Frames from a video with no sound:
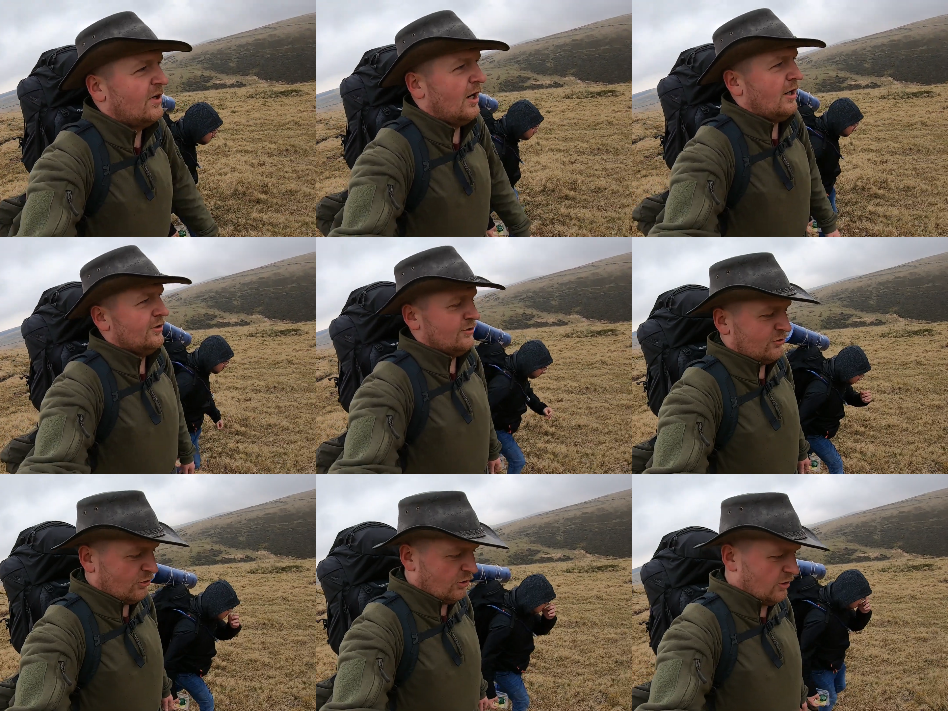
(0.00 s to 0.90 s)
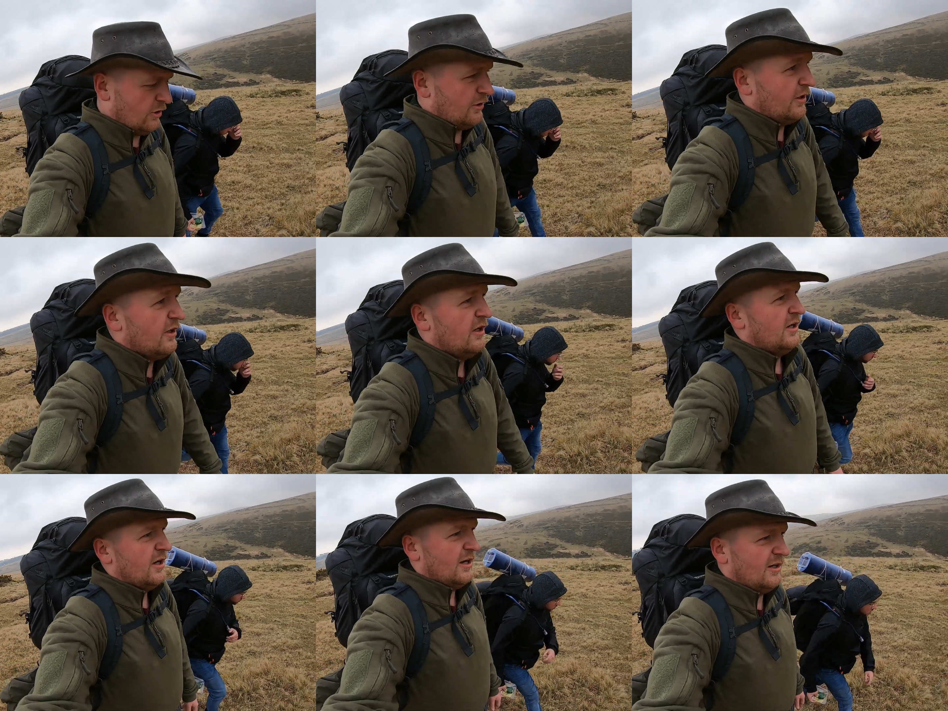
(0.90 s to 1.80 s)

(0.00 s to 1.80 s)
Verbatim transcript: the Tor.